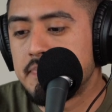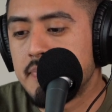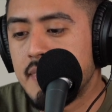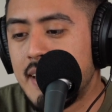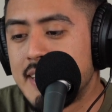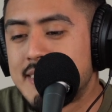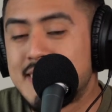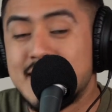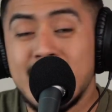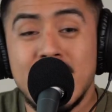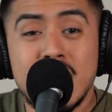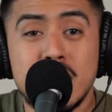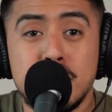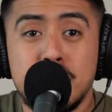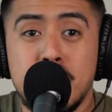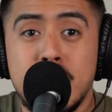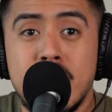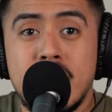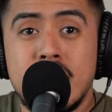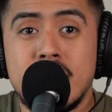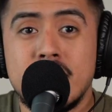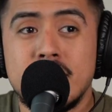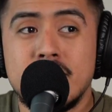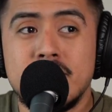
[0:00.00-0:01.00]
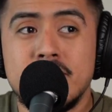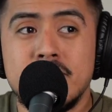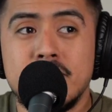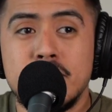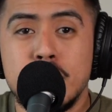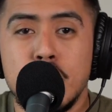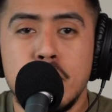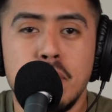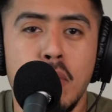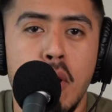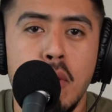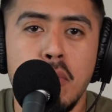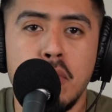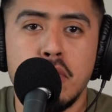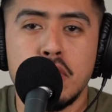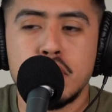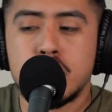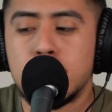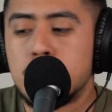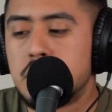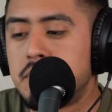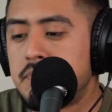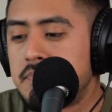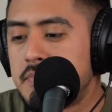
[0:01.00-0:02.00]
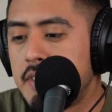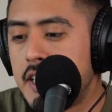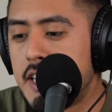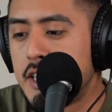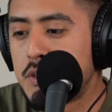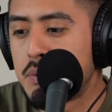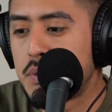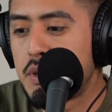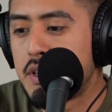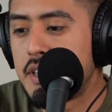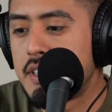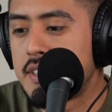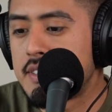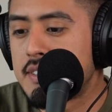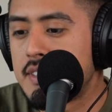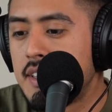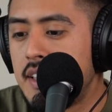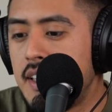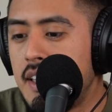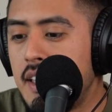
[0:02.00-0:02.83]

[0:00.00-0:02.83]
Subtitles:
It sucks, but you're mobile, so it is what it is.